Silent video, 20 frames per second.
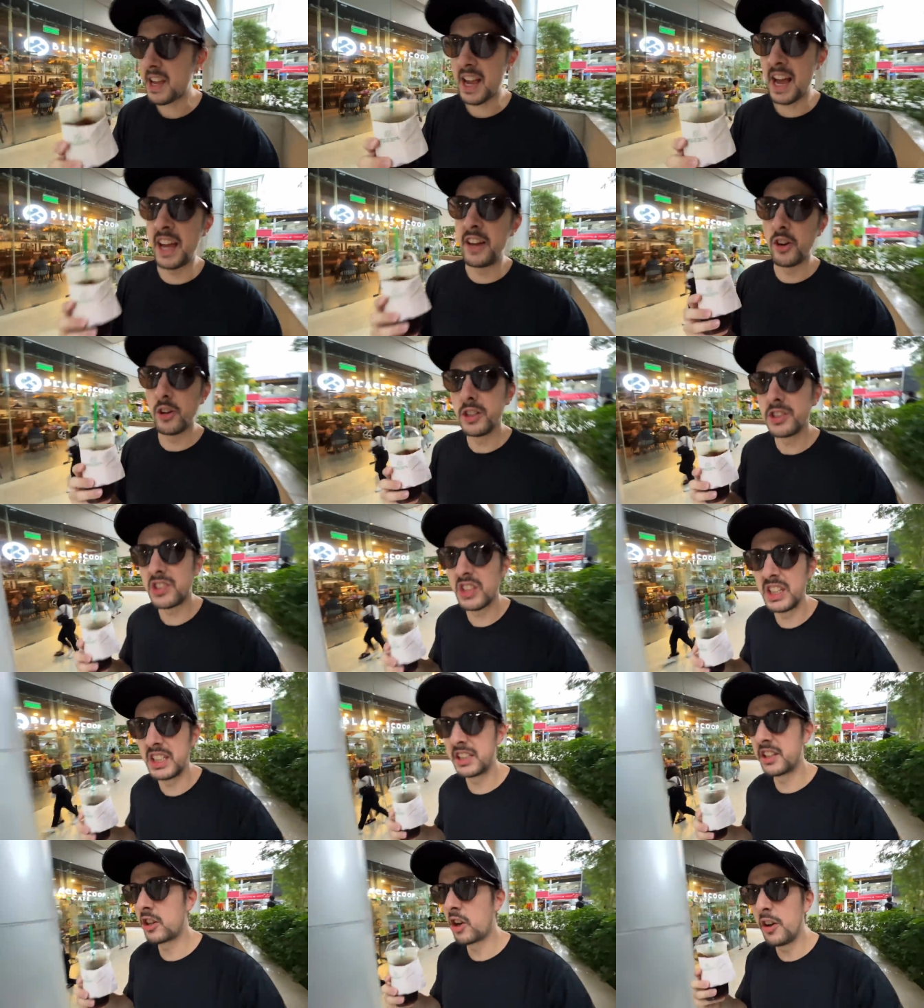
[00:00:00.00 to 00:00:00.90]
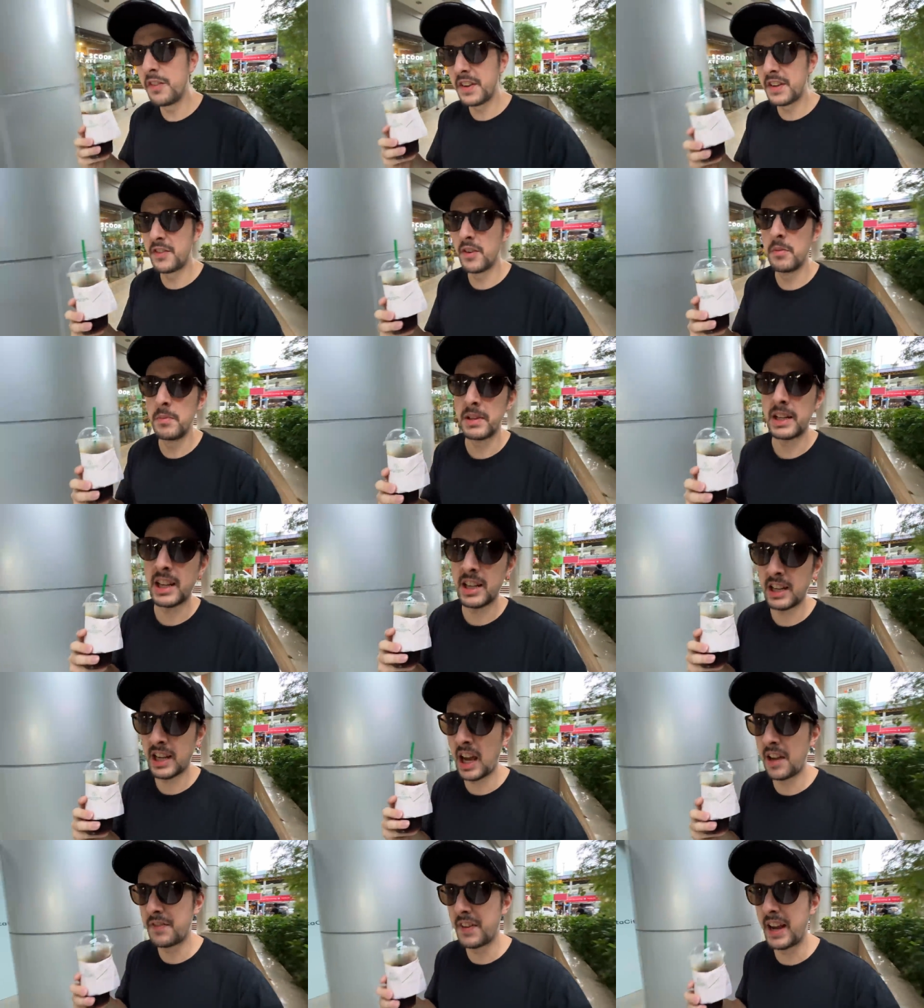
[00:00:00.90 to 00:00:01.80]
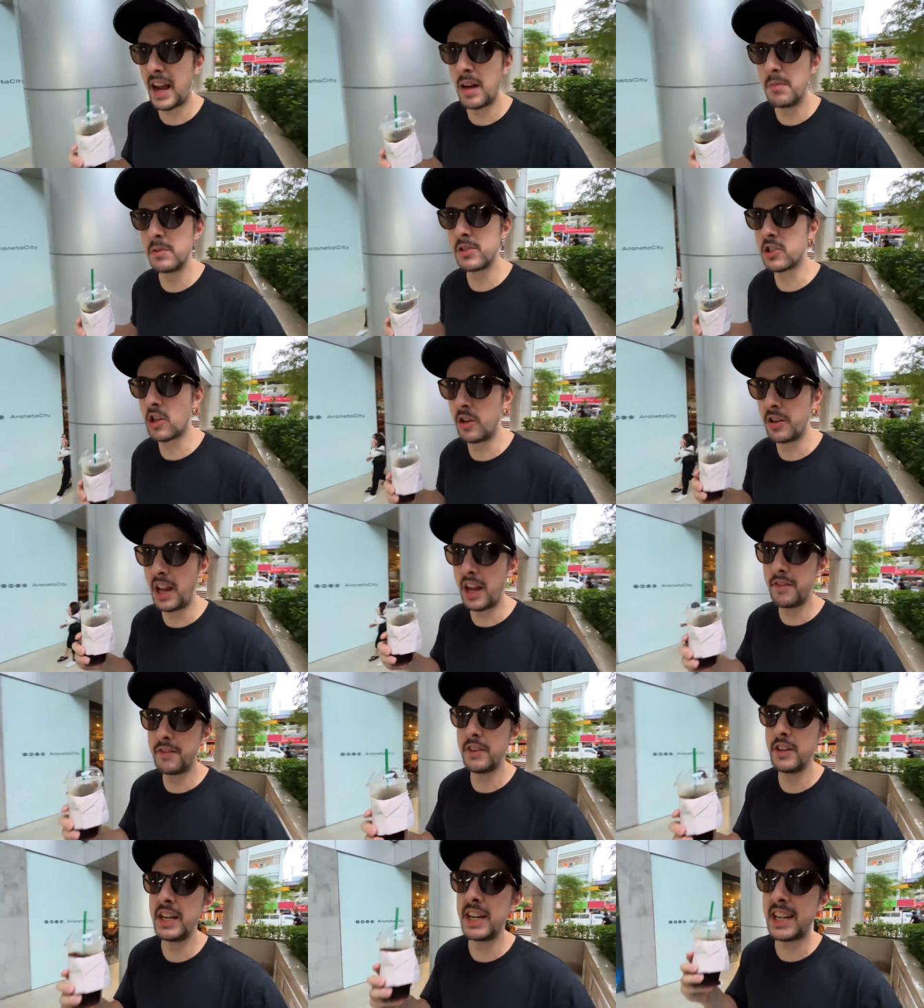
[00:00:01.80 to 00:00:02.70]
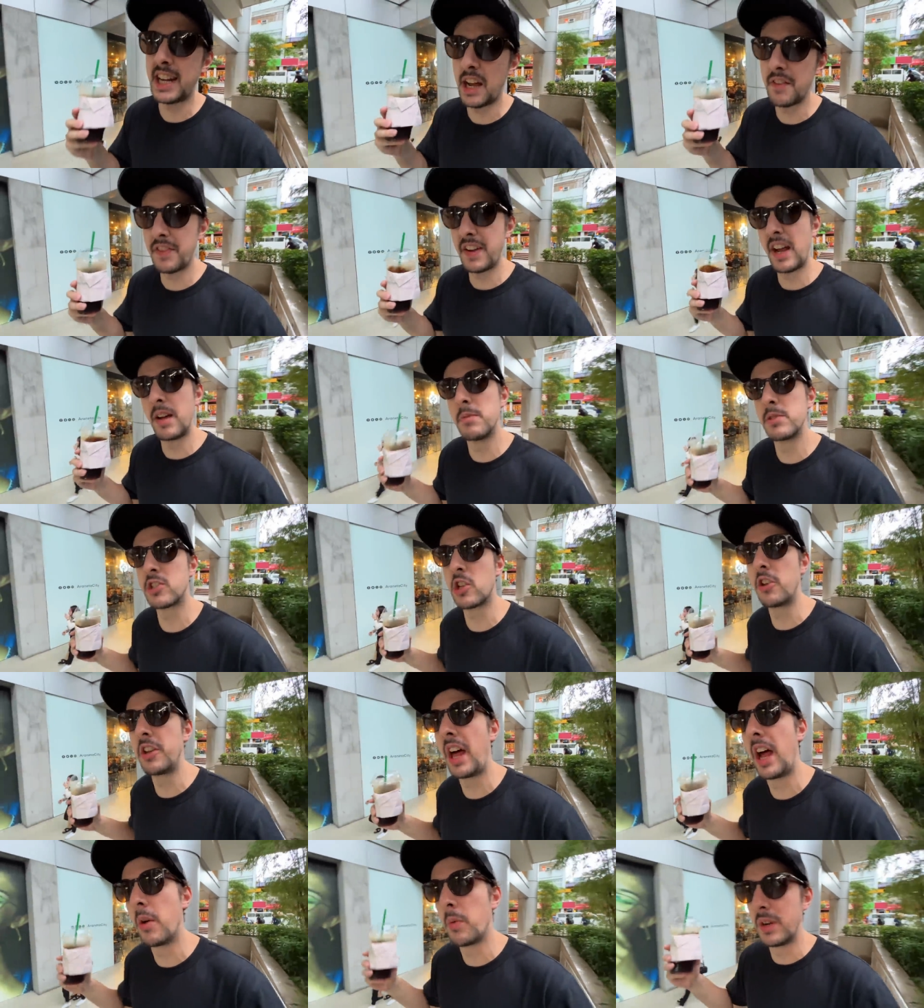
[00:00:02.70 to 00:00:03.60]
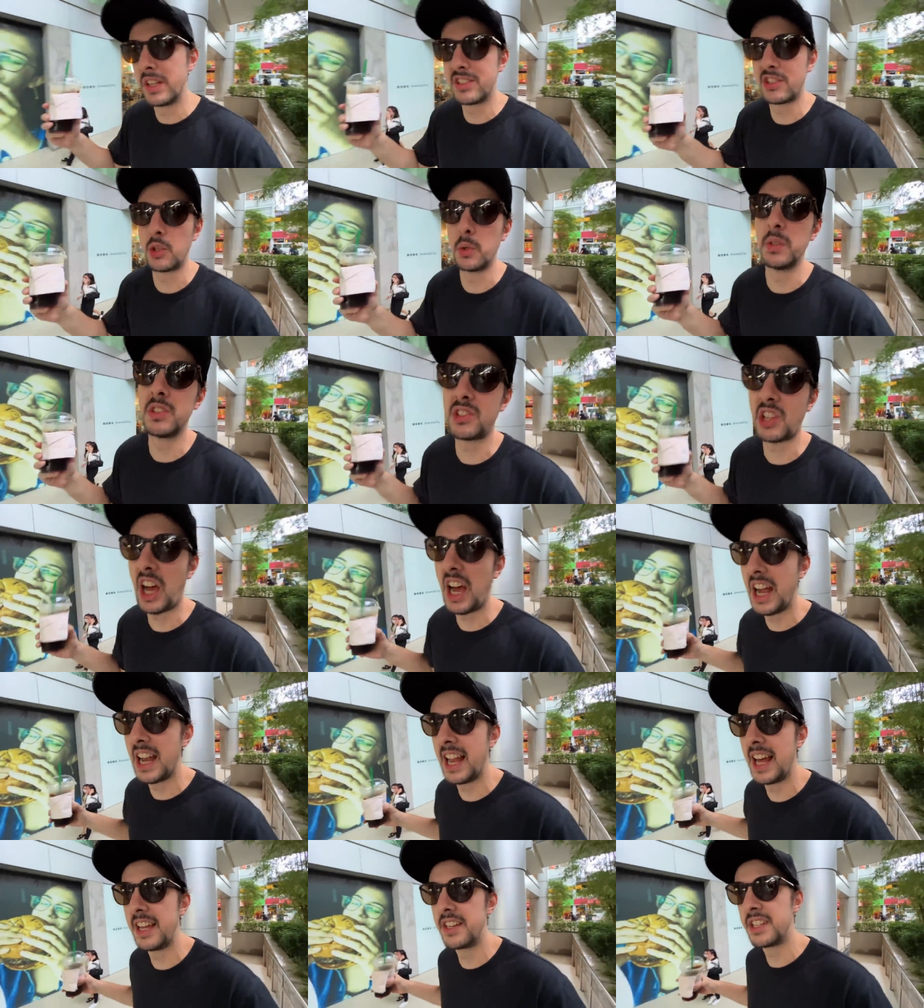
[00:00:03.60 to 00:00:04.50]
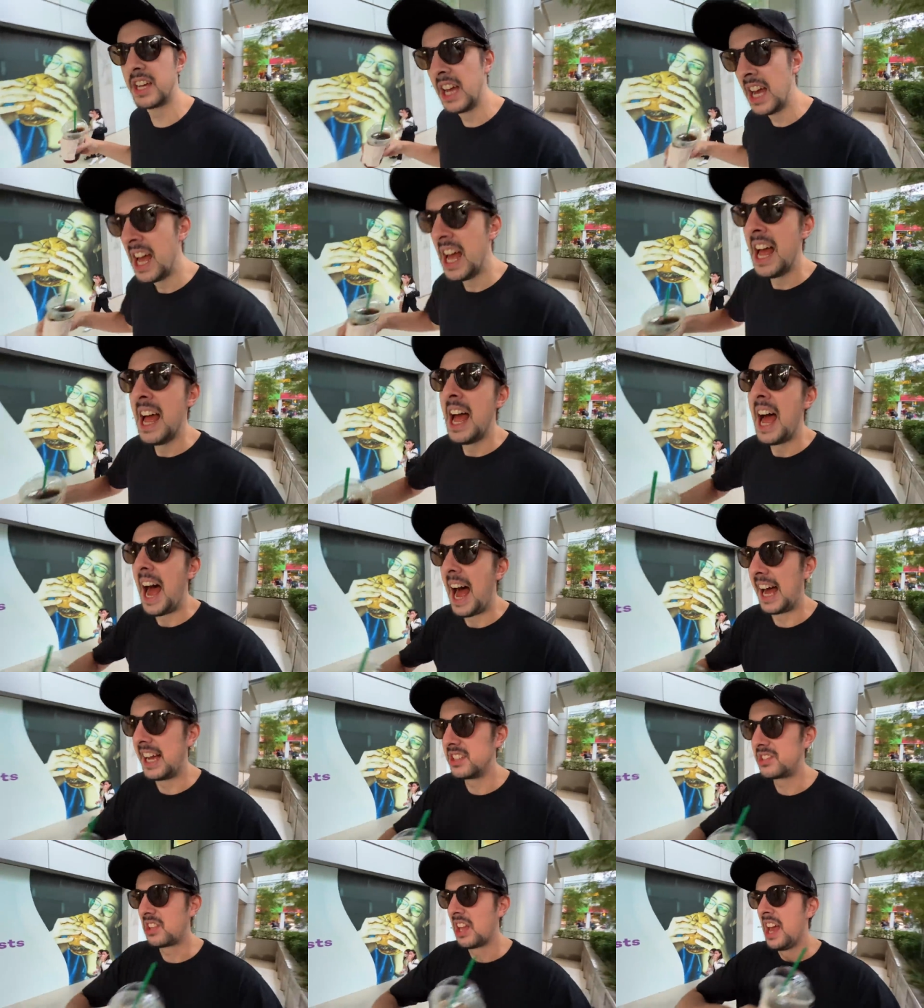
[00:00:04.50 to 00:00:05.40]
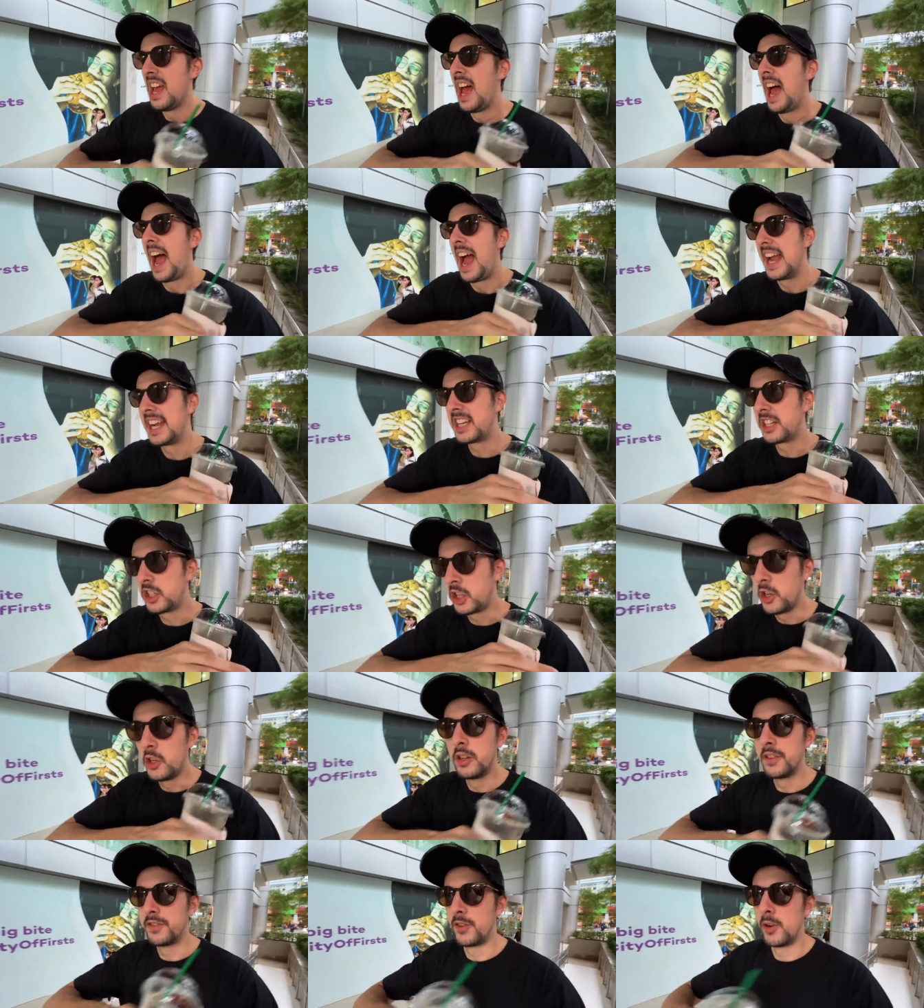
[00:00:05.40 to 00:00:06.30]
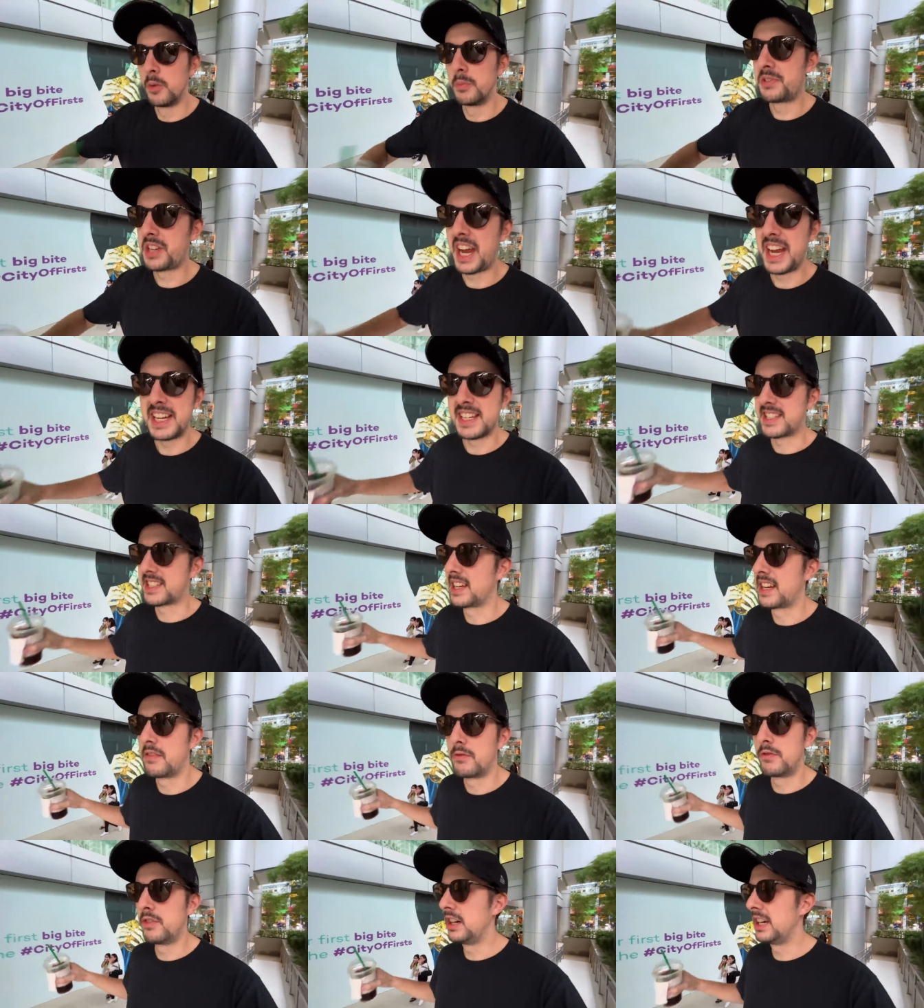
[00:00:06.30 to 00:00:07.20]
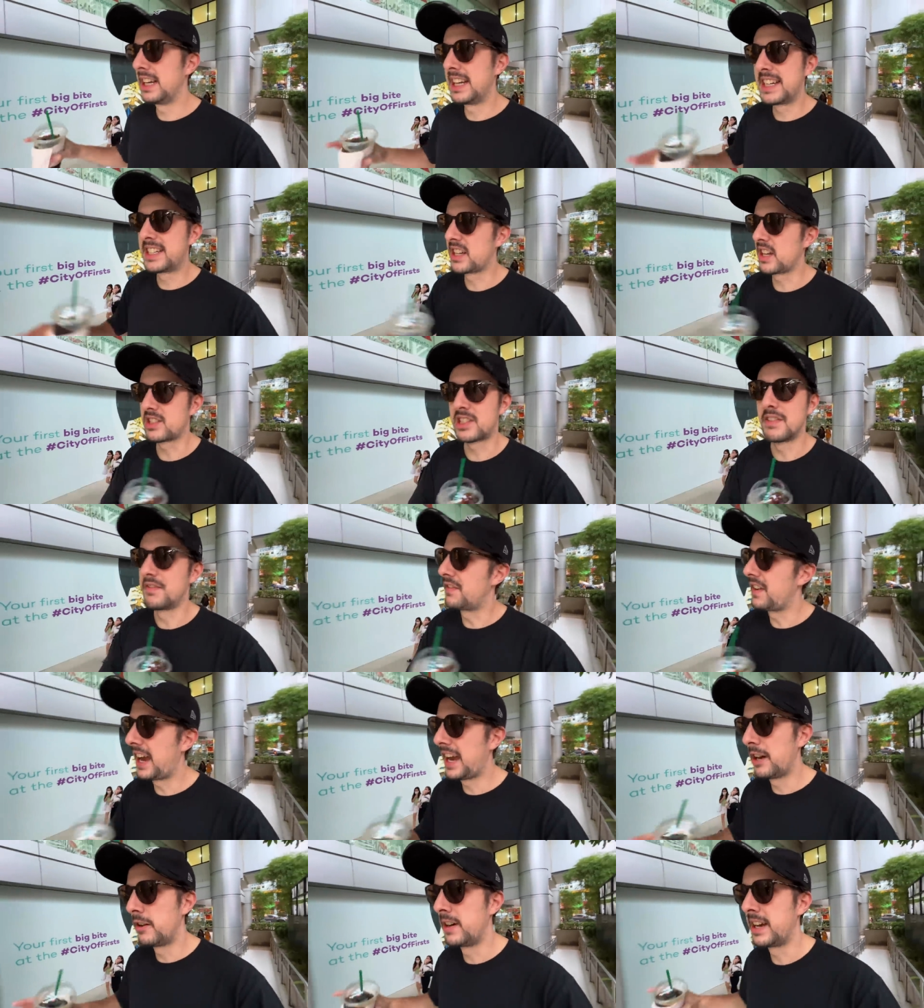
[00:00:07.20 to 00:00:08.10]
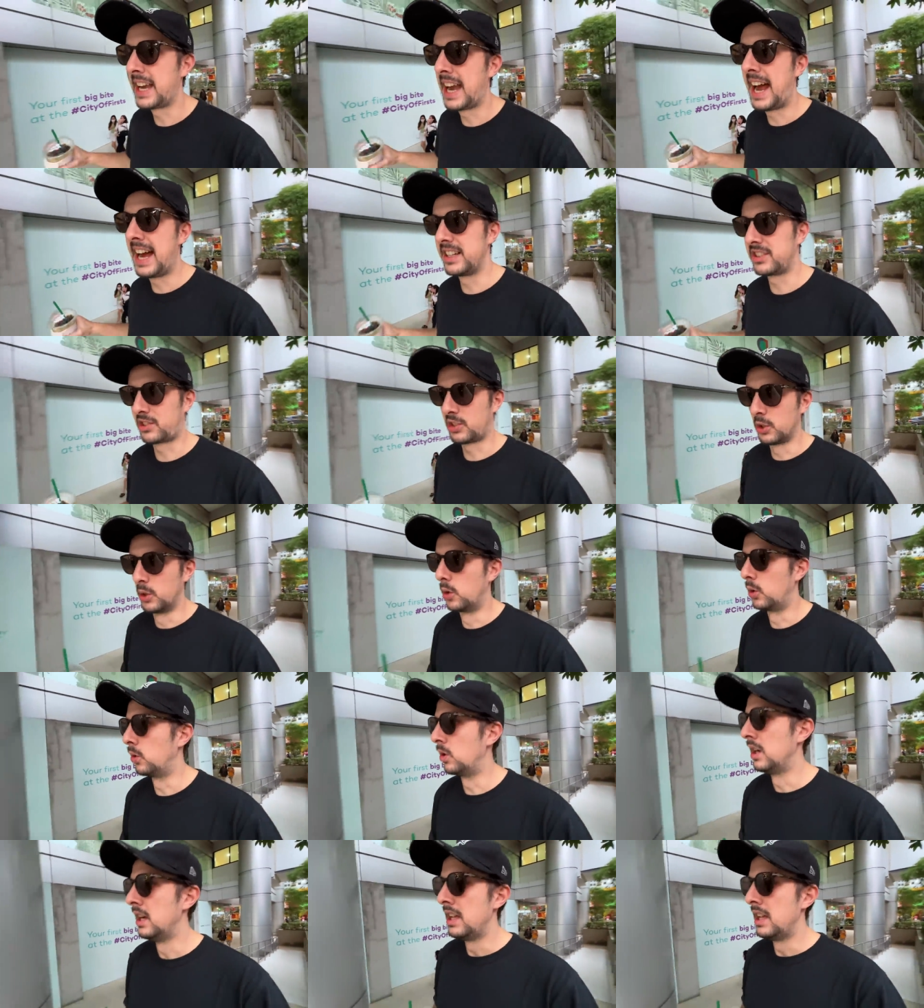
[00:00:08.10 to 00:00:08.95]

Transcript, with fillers: And honestly, the coffee from Cafe Amazon, every Cafe Amazon that I went to in Thailand has a uniform taste. It really doesn't vary at all.